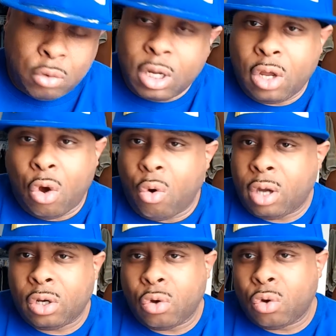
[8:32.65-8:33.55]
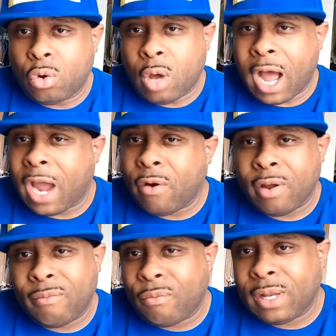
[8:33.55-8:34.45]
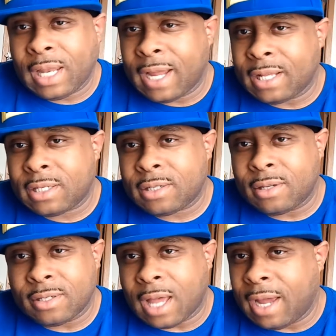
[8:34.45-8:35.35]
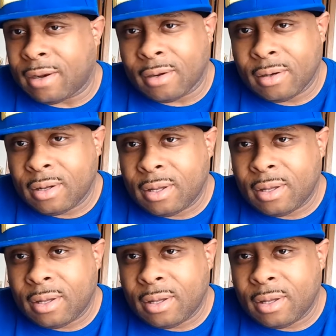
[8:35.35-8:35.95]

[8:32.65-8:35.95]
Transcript: can go on Google, hire a freelance designer.